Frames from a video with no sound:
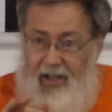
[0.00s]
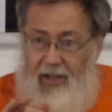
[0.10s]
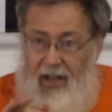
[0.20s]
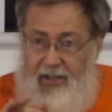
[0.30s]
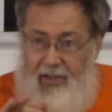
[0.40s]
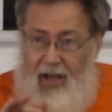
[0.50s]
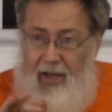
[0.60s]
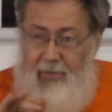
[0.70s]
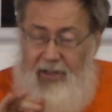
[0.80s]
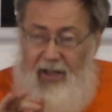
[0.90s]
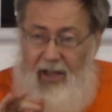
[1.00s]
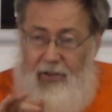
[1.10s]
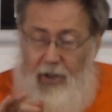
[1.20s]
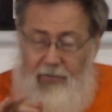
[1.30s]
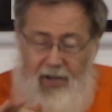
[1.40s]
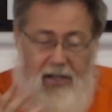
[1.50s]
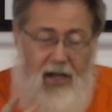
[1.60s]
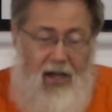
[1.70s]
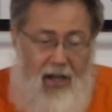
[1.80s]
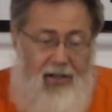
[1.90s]
said last time in the end of it.
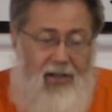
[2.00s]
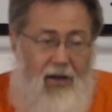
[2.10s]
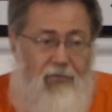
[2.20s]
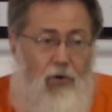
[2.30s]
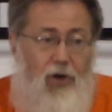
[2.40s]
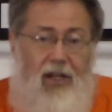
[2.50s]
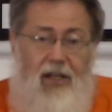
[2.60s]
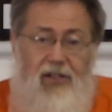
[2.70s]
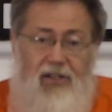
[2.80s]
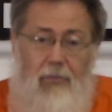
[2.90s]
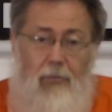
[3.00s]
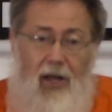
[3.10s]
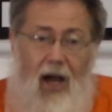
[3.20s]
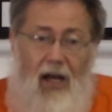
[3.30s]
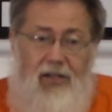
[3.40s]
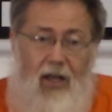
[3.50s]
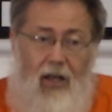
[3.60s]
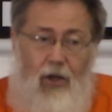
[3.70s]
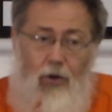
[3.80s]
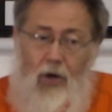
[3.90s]
and therefore he is simply
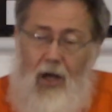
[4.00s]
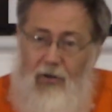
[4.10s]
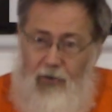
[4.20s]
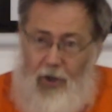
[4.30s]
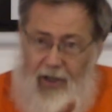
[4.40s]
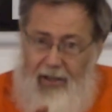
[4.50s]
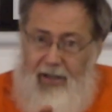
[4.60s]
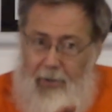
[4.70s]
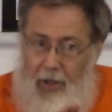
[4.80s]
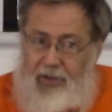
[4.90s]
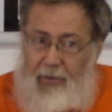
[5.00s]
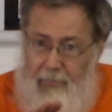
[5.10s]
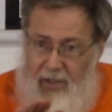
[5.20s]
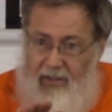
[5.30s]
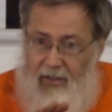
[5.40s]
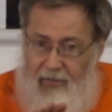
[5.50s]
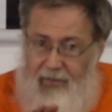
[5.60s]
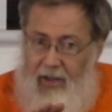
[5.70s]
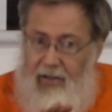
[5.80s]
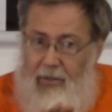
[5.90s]
asking you, forget about the middle
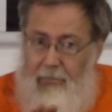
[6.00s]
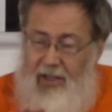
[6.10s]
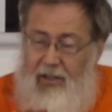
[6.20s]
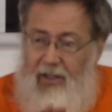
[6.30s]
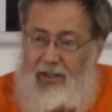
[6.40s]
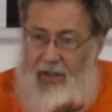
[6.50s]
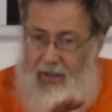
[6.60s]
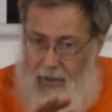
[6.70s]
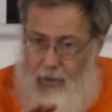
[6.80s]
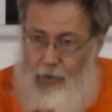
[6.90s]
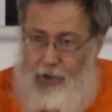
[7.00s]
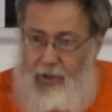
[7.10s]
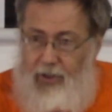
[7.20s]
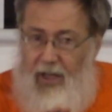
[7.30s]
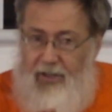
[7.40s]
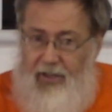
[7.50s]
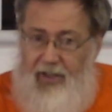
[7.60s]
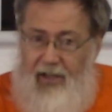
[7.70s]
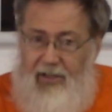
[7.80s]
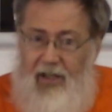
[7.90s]
thing. The middle is an illusion,
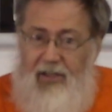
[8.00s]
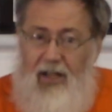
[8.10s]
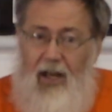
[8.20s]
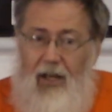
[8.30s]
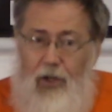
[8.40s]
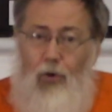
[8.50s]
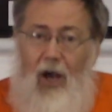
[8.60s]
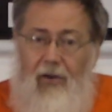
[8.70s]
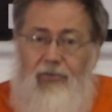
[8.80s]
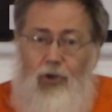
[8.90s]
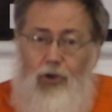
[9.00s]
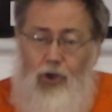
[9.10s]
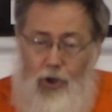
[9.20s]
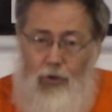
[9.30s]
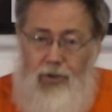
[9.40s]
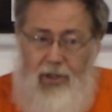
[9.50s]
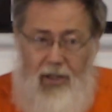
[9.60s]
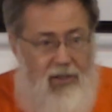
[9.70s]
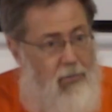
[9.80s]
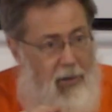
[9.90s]
doesn't exist. You have to choose.
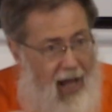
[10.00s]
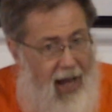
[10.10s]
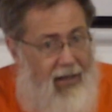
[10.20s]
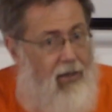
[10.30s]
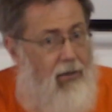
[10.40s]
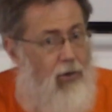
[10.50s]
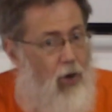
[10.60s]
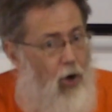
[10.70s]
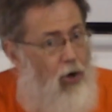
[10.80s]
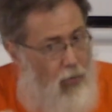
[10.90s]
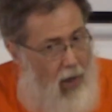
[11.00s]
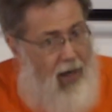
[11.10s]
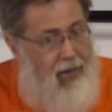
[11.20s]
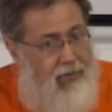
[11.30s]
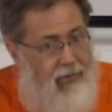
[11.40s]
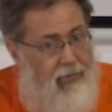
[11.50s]
It's black or white.